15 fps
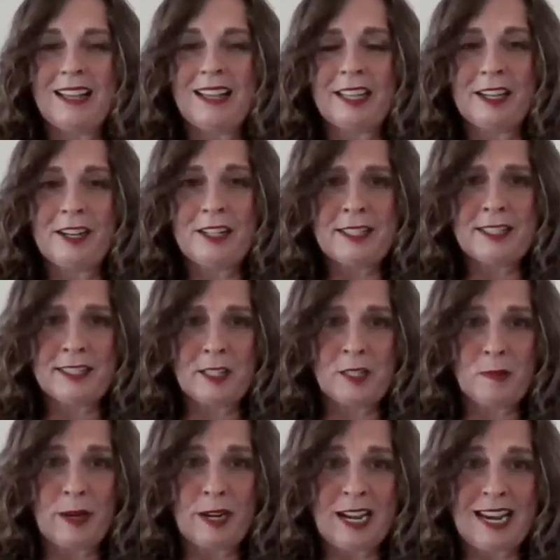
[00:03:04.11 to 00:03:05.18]
Clarence's
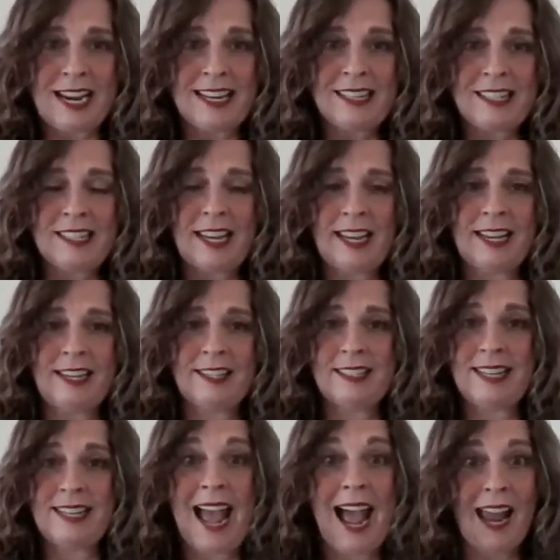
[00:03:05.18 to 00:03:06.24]
experience
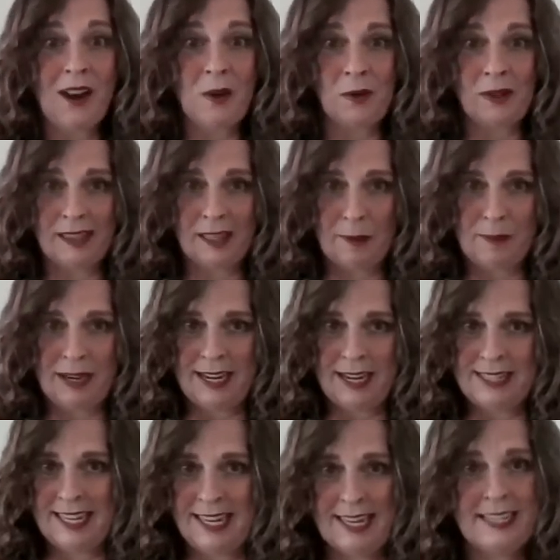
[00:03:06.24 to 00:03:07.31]
is not only
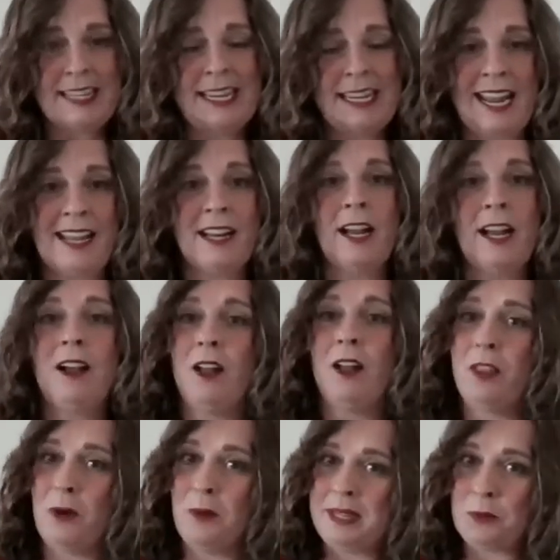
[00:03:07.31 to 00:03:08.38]
limited to Indiana,
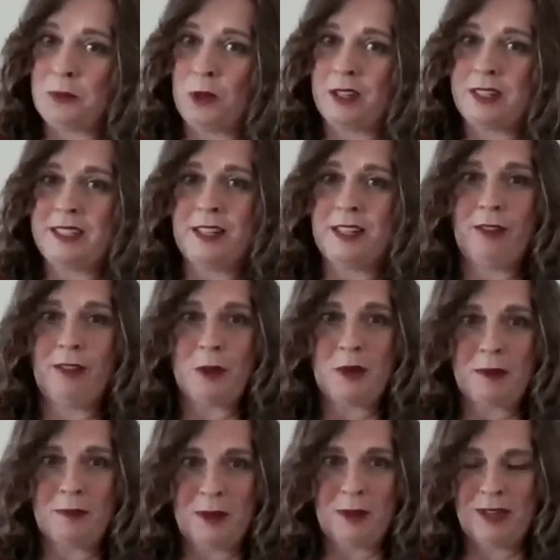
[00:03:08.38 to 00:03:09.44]
although he's worked in a few
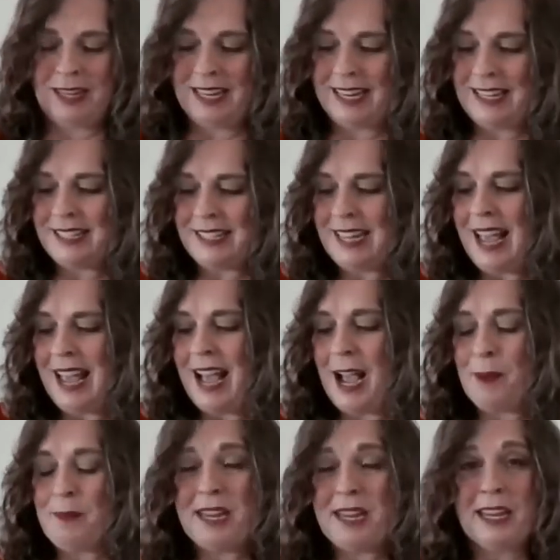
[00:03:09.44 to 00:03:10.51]
communities.
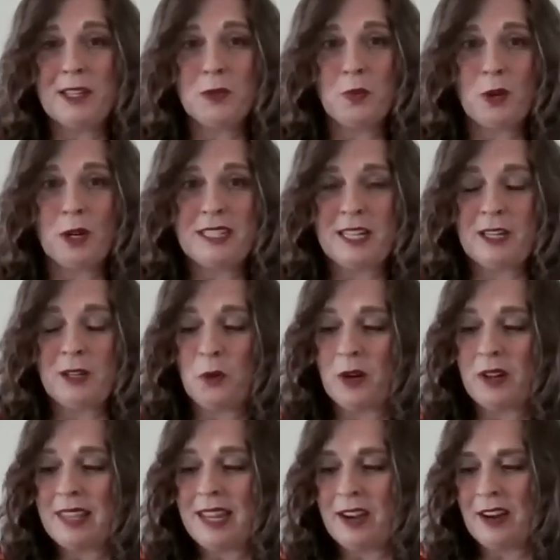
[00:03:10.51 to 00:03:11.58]
He has worked in
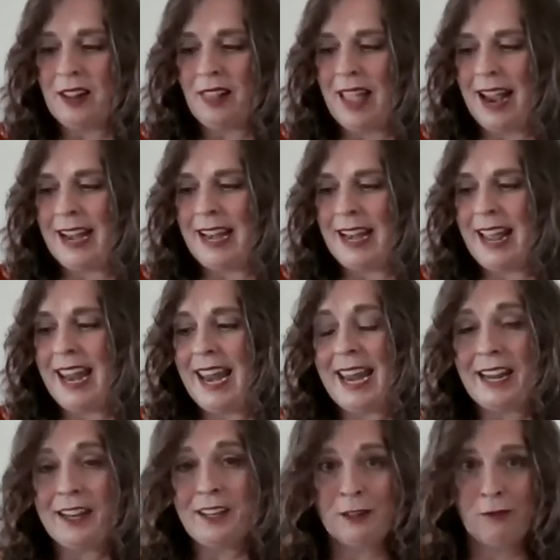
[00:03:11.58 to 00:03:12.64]
North Carolina
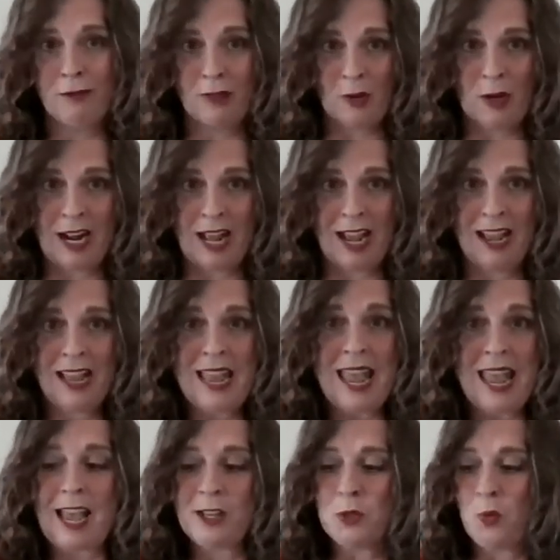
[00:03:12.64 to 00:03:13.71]
and in Florida,
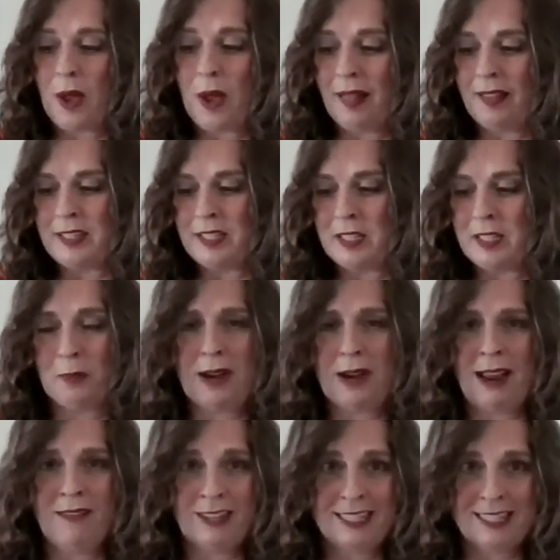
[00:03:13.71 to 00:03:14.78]
as well as the
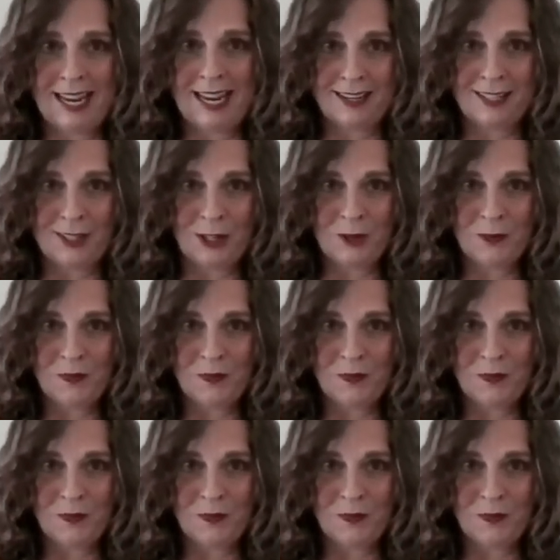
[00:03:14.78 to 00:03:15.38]
private sector.